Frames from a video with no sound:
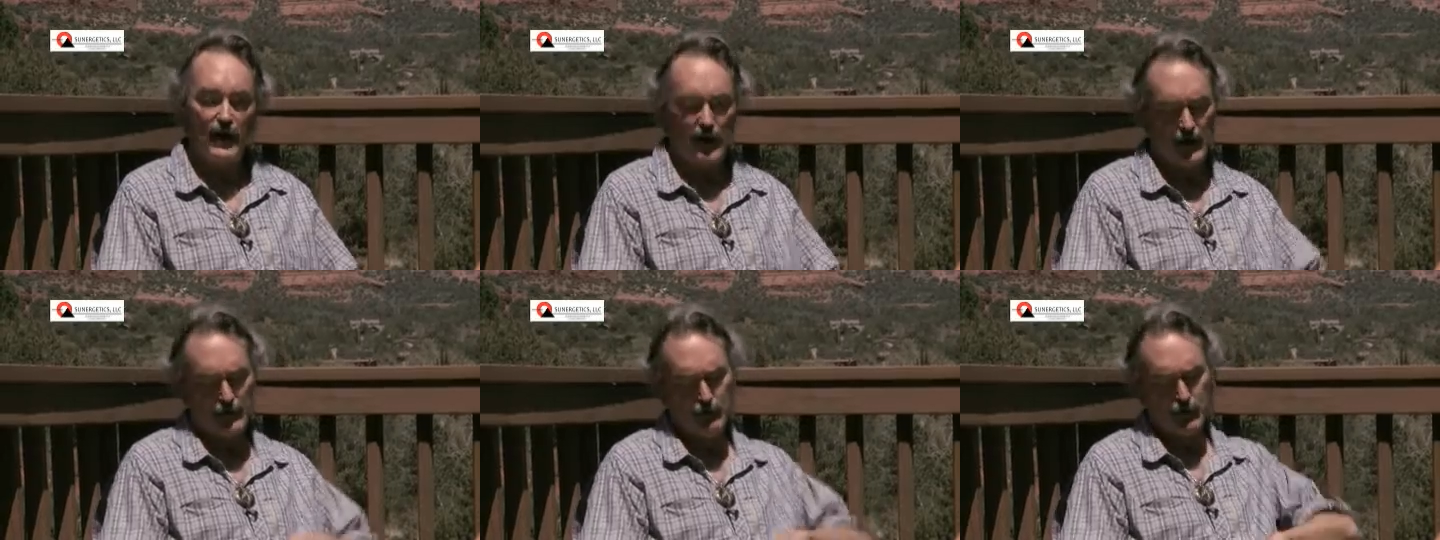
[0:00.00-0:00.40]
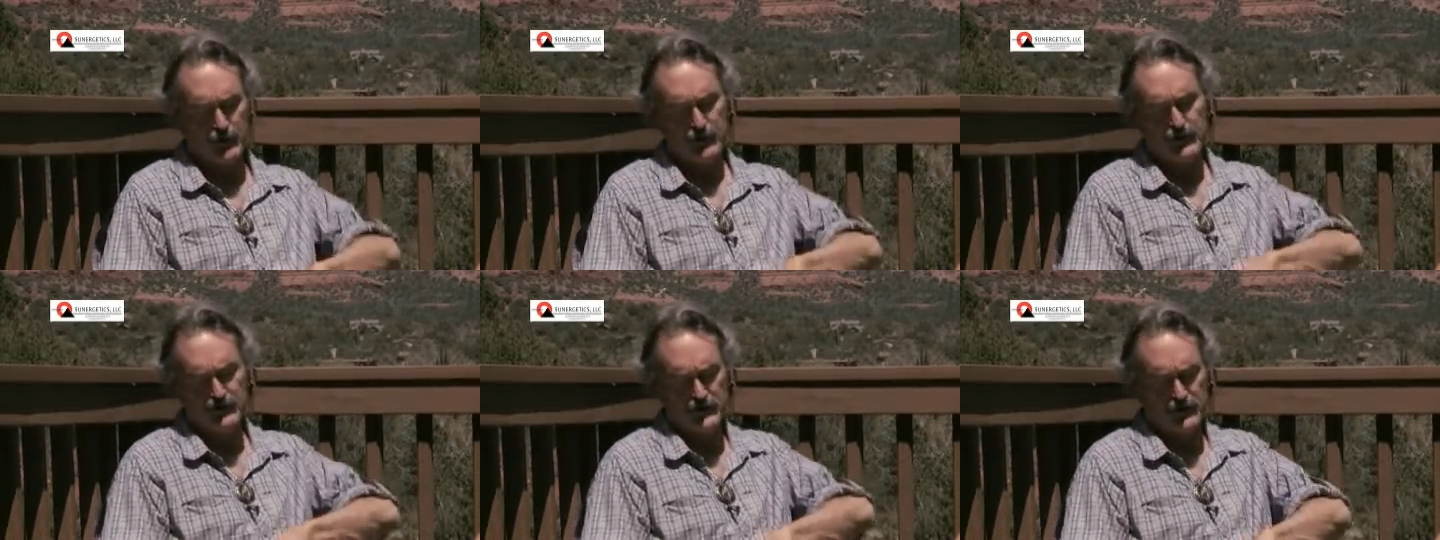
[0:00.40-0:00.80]
and I
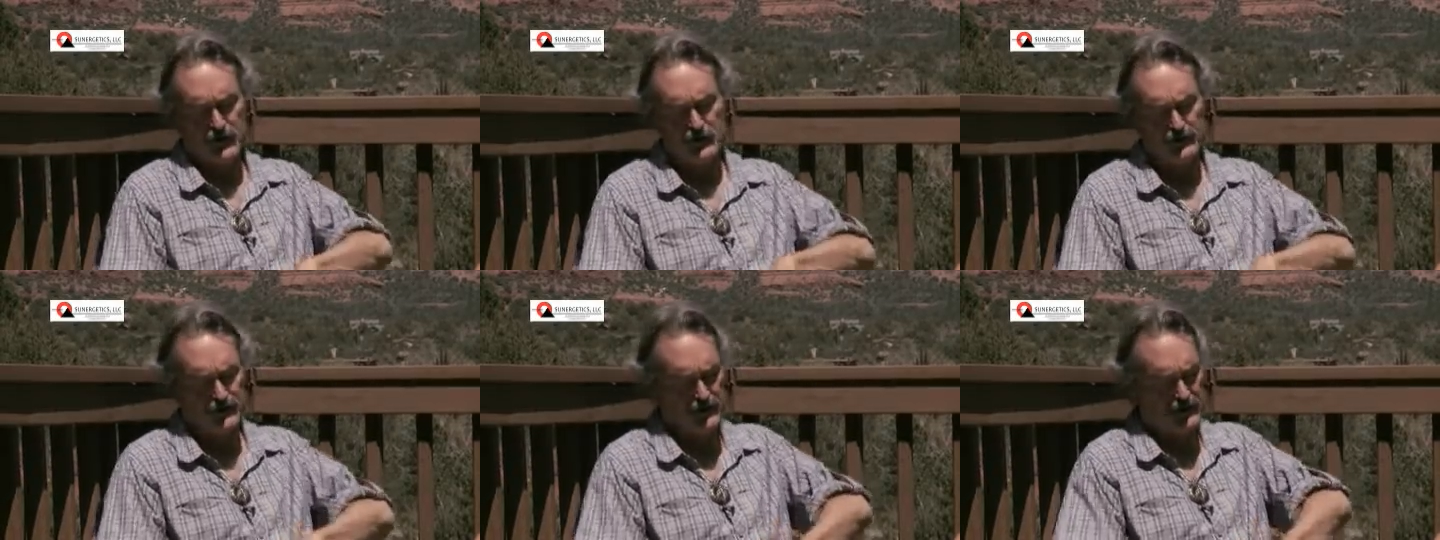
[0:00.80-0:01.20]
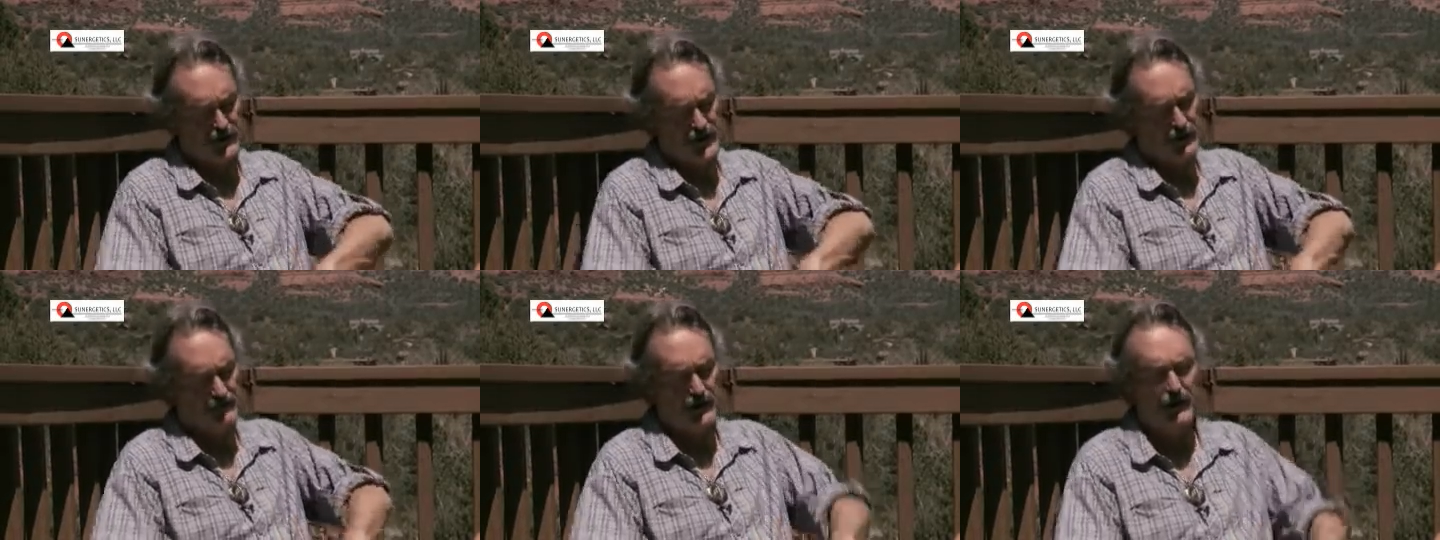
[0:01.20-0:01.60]
put the stones
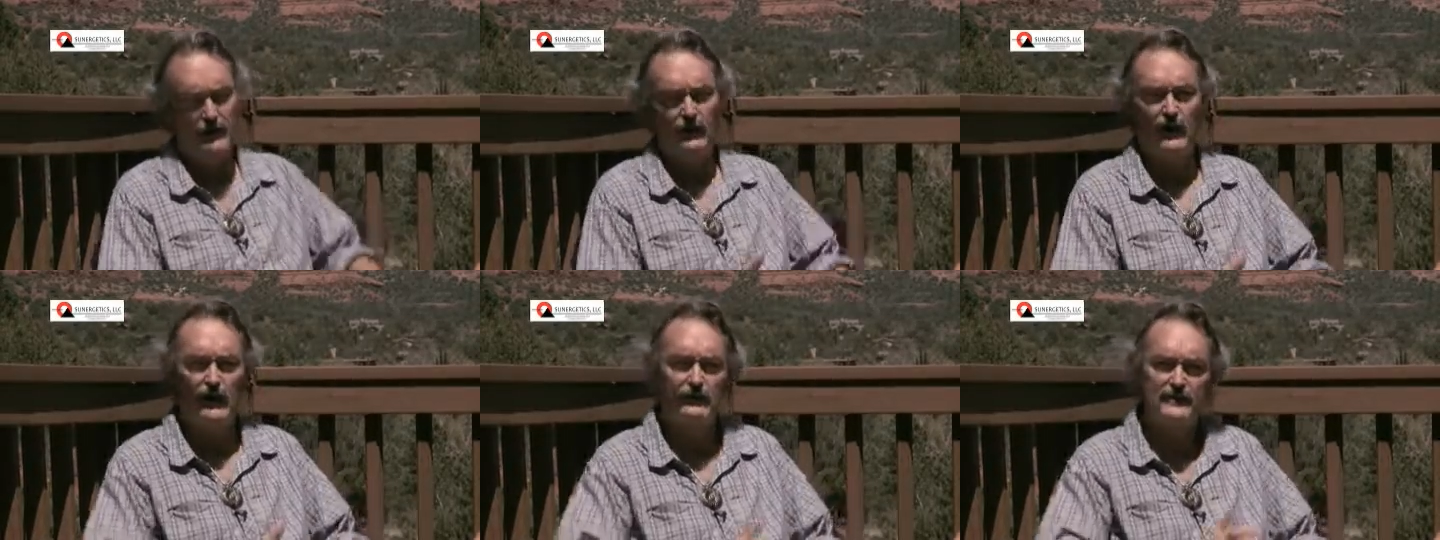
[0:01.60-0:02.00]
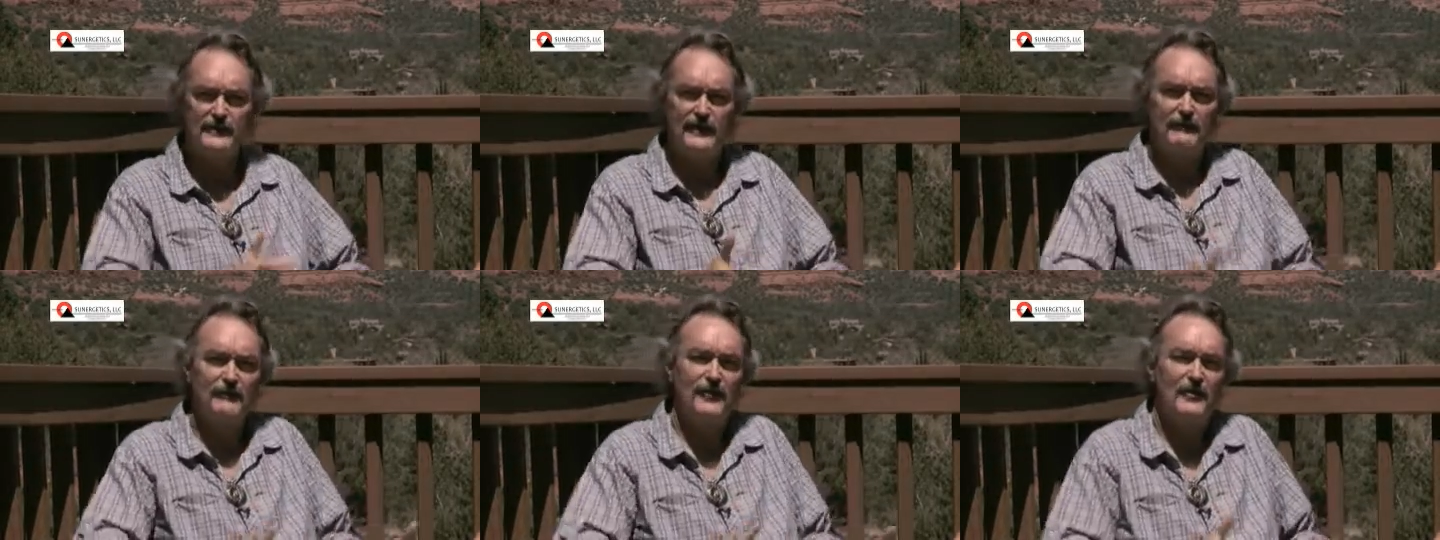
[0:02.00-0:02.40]
inside my gloves
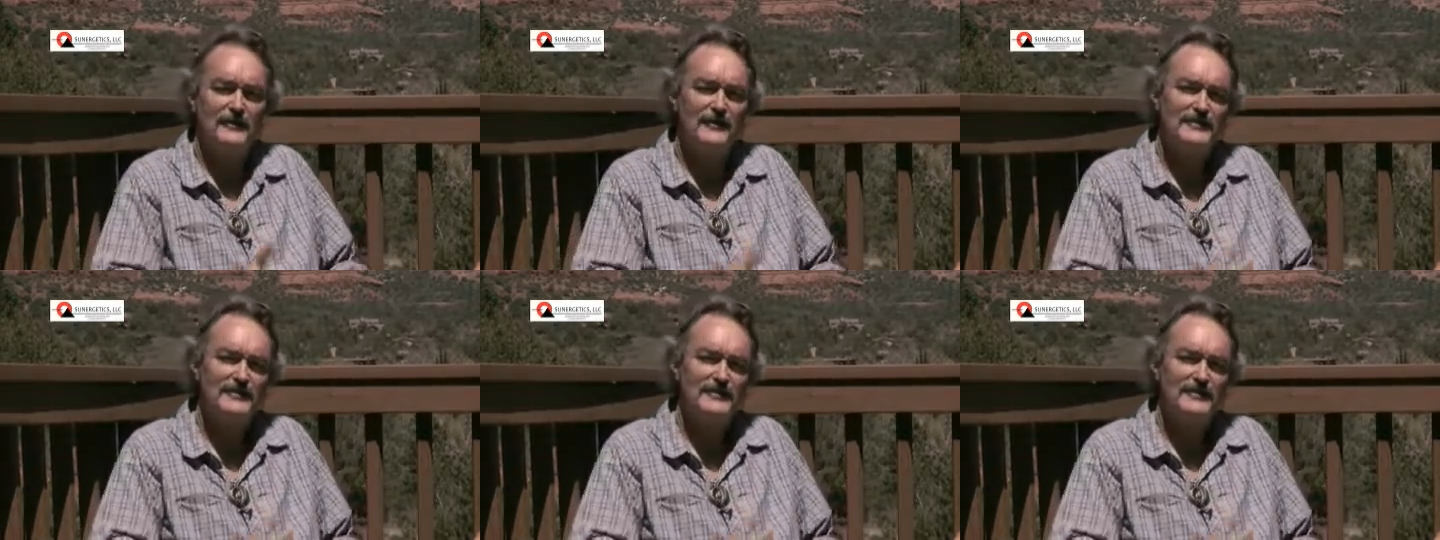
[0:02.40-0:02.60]
and I'm going,